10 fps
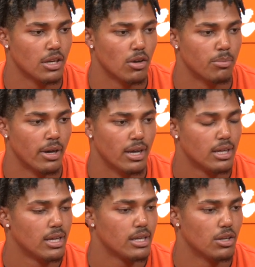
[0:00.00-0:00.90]
but
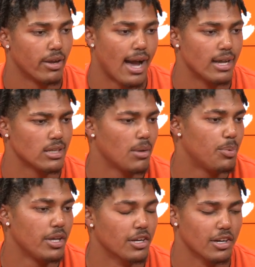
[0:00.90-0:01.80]
guys like
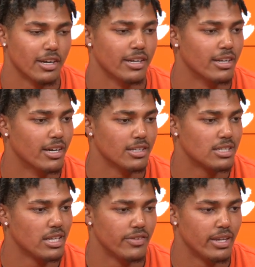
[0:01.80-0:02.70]
Peter and
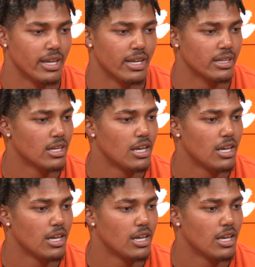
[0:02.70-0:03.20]
CV and,